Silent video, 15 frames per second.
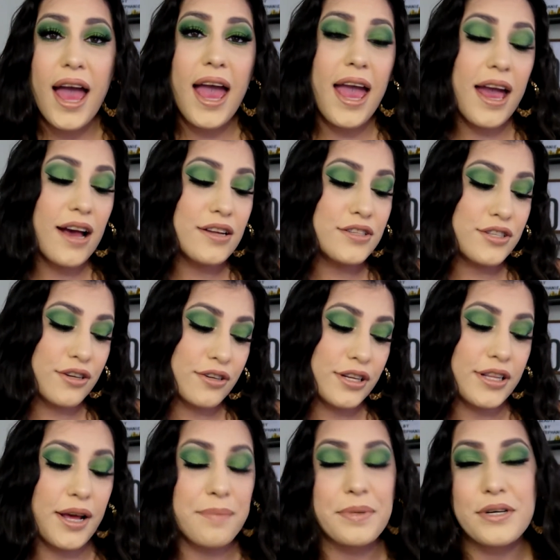and turn
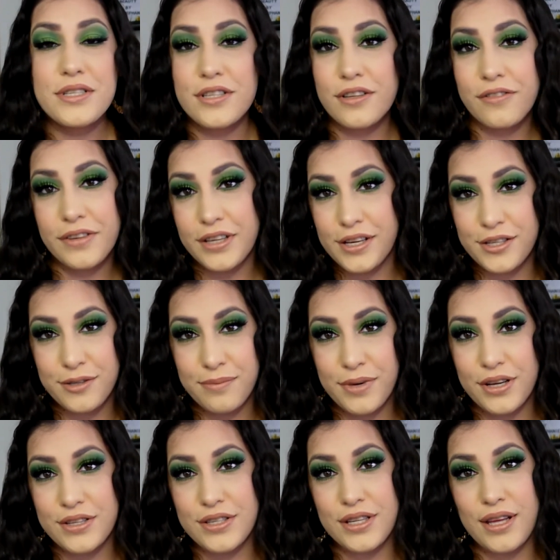on that post notification
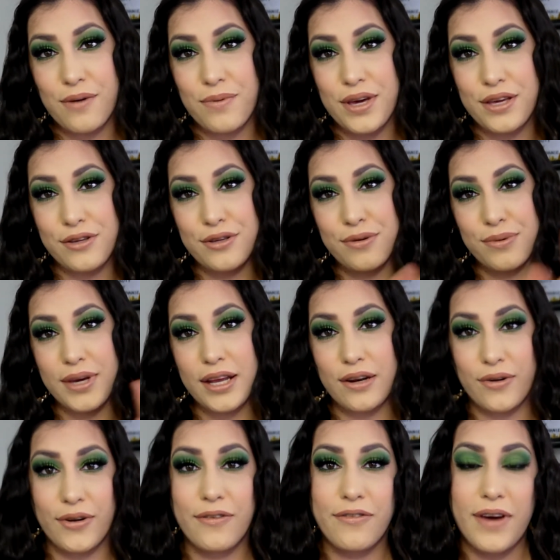bell so that way you get
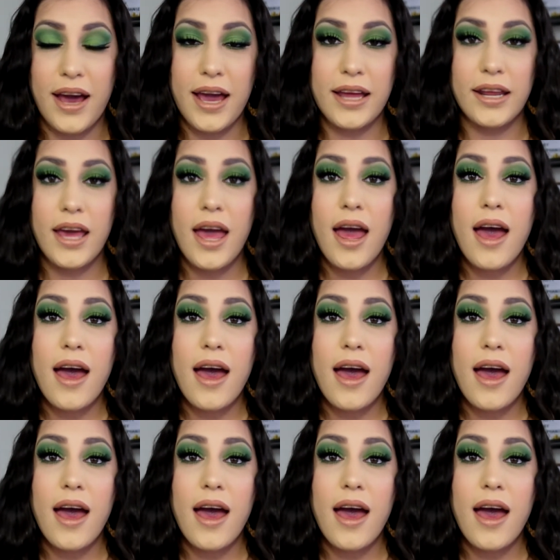notified